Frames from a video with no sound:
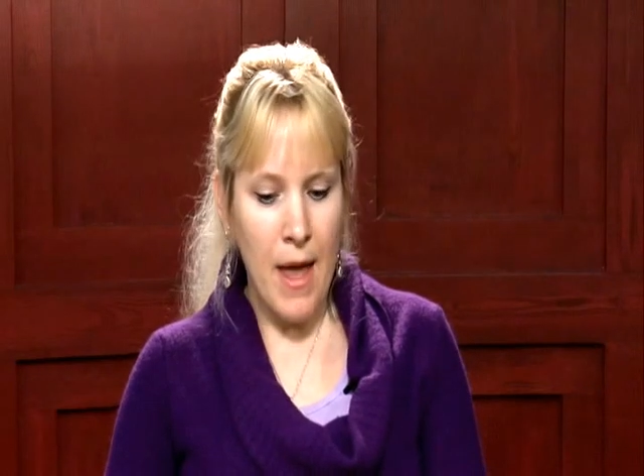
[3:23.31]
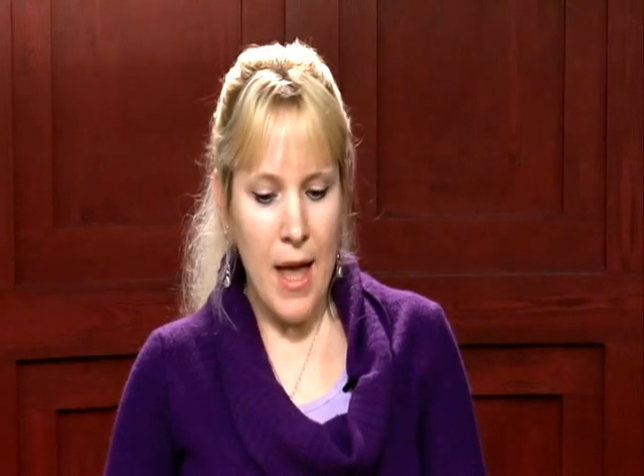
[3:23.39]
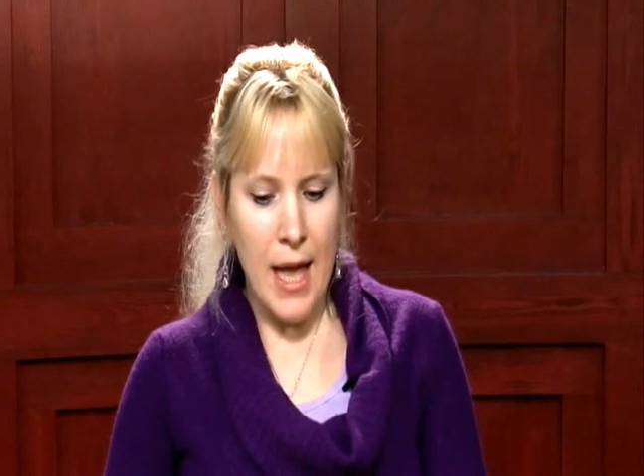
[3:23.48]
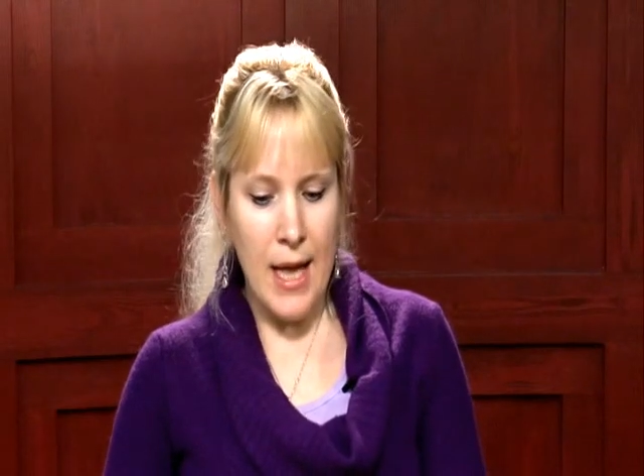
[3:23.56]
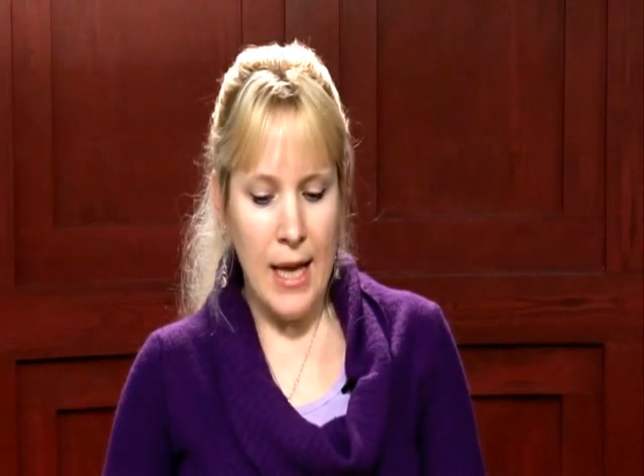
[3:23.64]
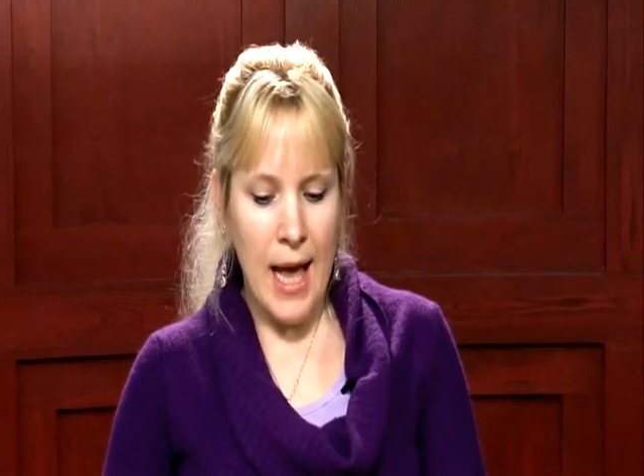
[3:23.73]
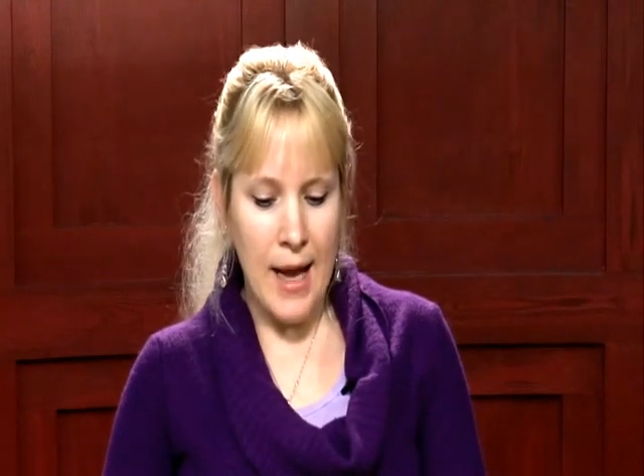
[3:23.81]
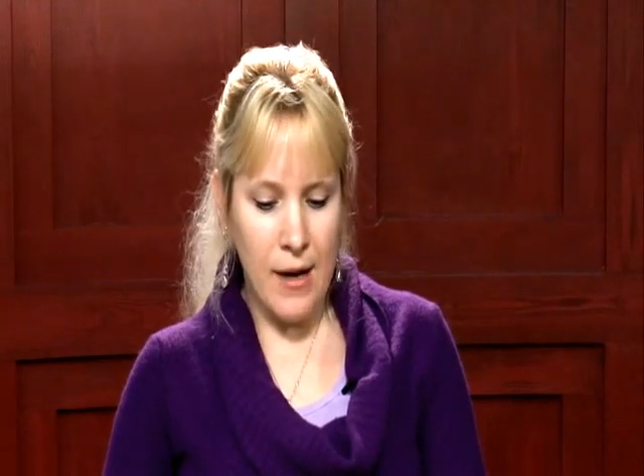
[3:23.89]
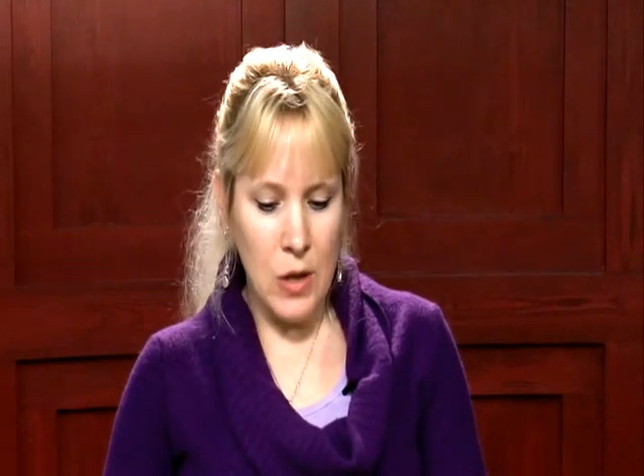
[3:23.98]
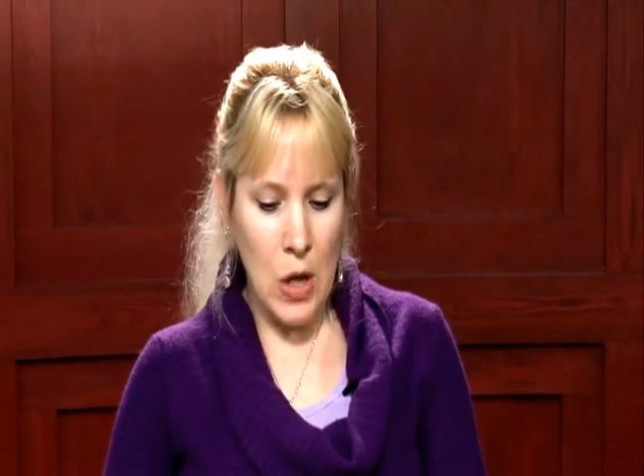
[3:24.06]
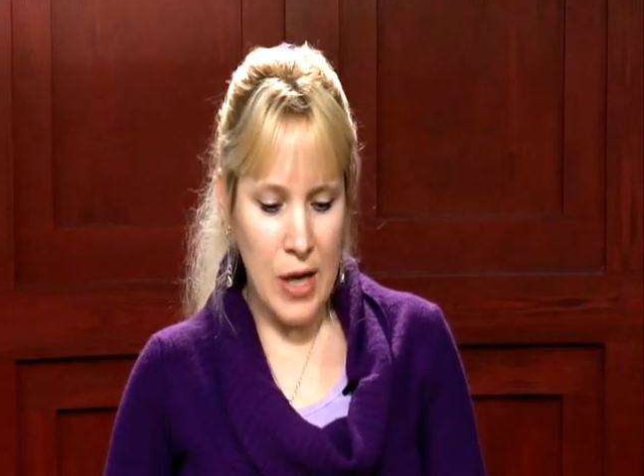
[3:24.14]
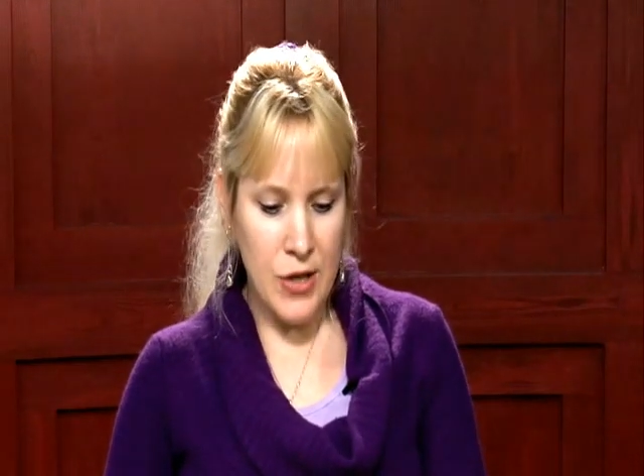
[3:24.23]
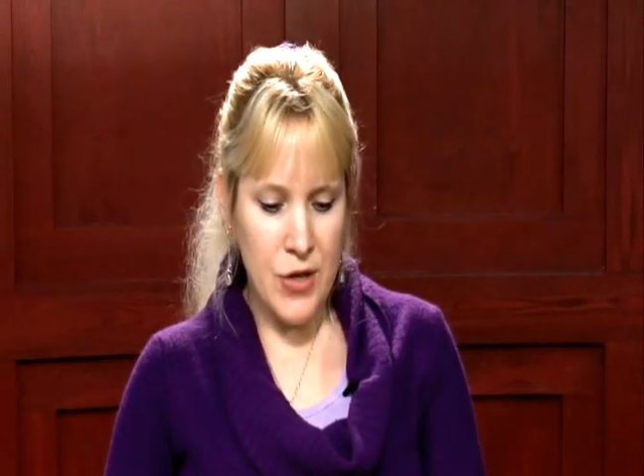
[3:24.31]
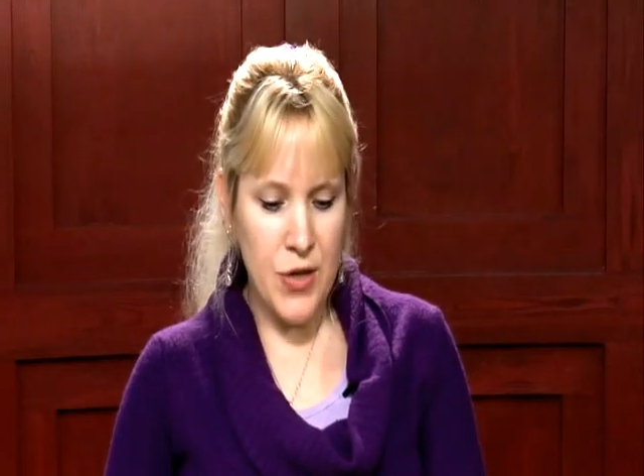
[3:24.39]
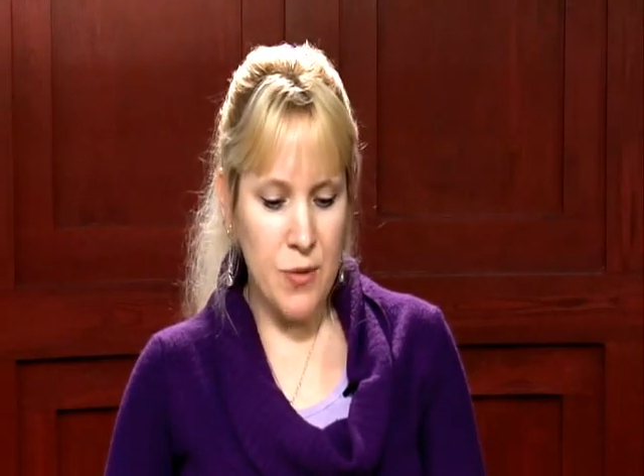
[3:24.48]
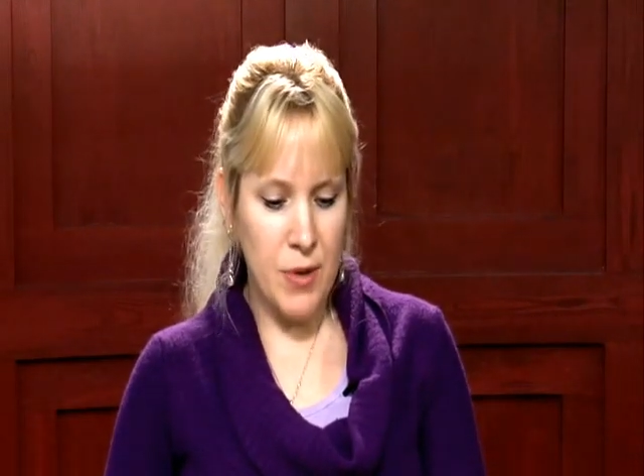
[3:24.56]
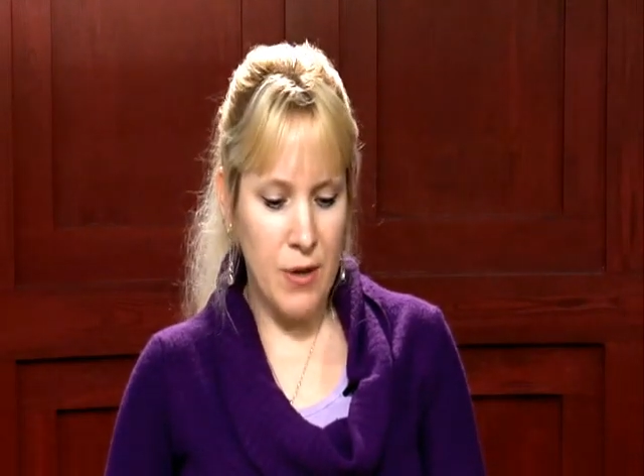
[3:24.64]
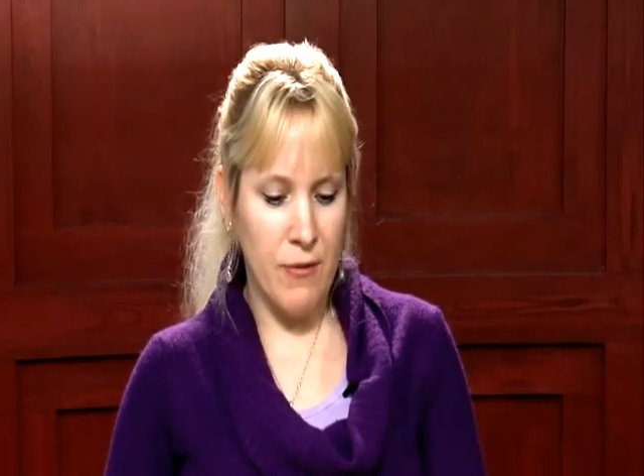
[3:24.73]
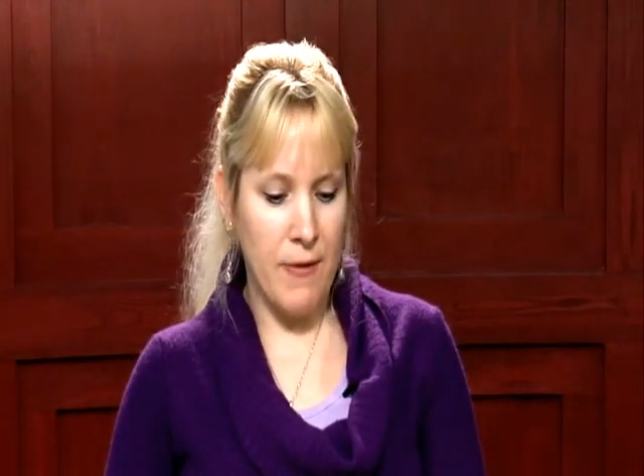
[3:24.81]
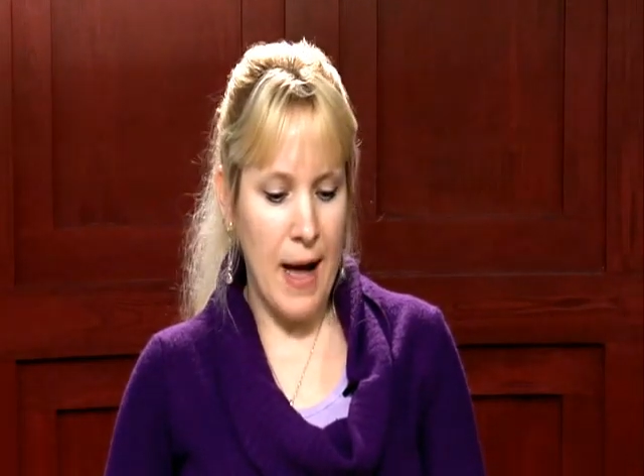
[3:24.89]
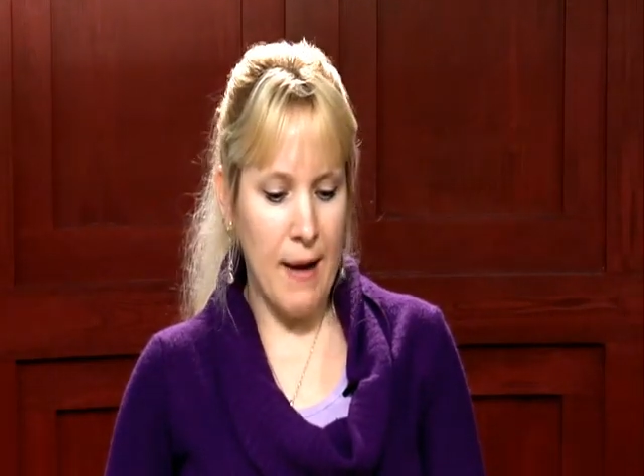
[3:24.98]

It had a lot to do with the fact